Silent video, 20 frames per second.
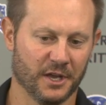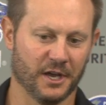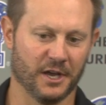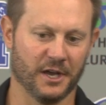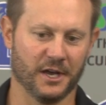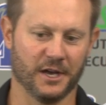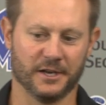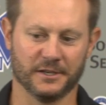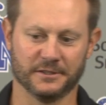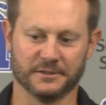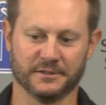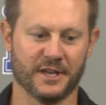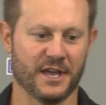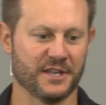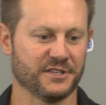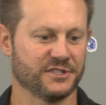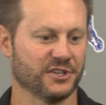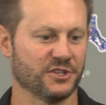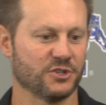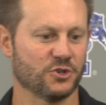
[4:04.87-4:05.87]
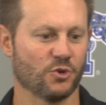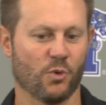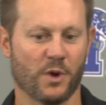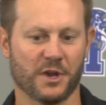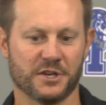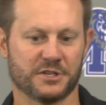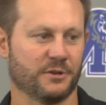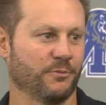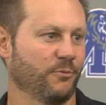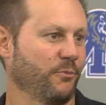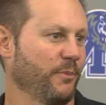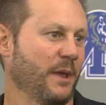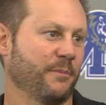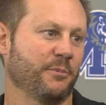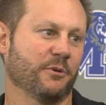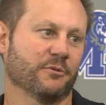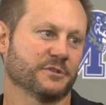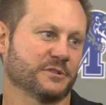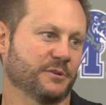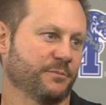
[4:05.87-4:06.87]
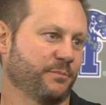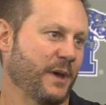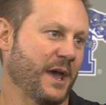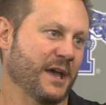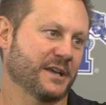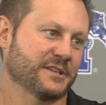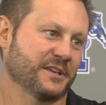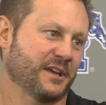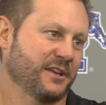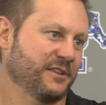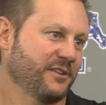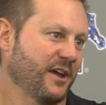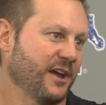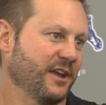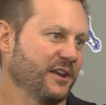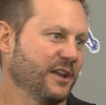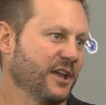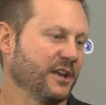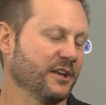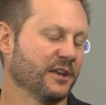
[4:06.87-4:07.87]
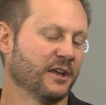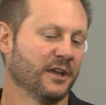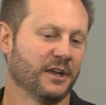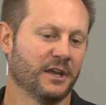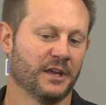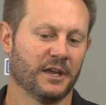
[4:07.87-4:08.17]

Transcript: in that situation. Maybe it was the backside tight end.